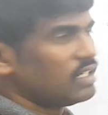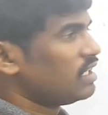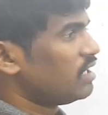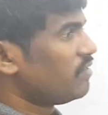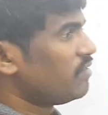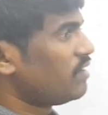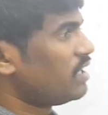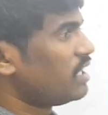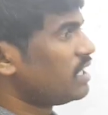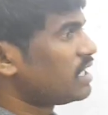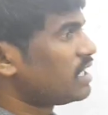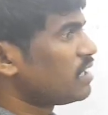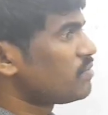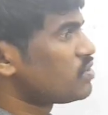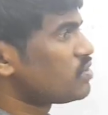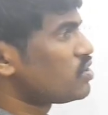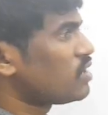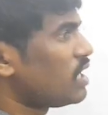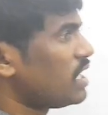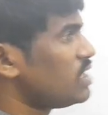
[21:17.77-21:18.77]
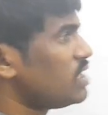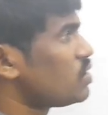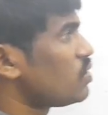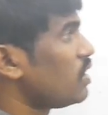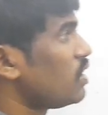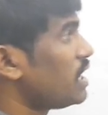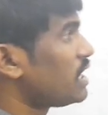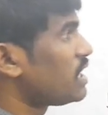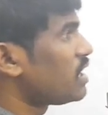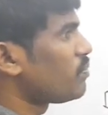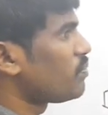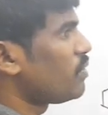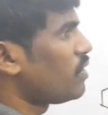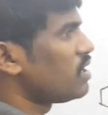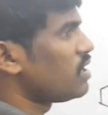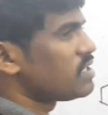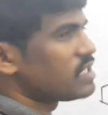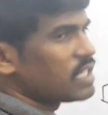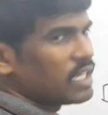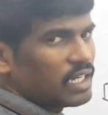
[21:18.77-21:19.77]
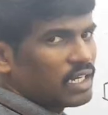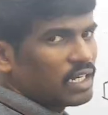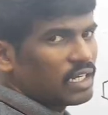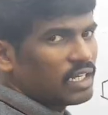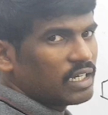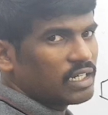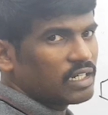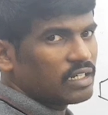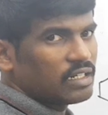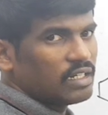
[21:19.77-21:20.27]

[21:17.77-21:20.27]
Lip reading: When it comes to isolated polycyclic,